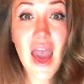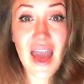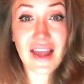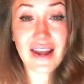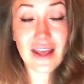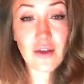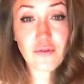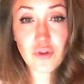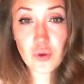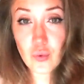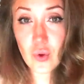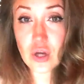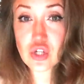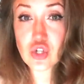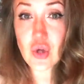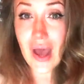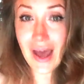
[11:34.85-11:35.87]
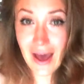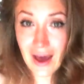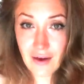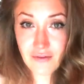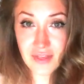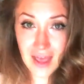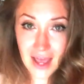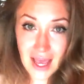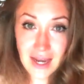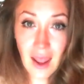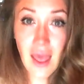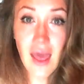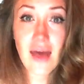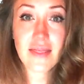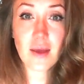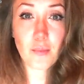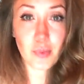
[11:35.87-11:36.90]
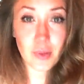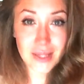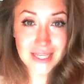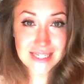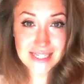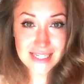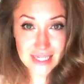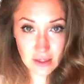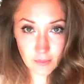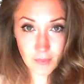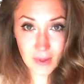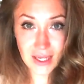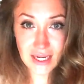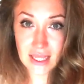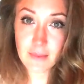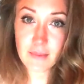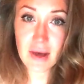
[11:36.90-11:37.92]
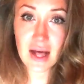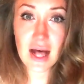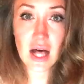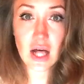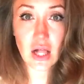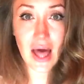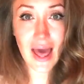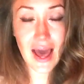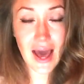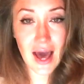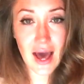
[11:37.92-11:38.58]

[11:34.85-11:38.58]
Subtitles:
And if you want to have that, then please send me an email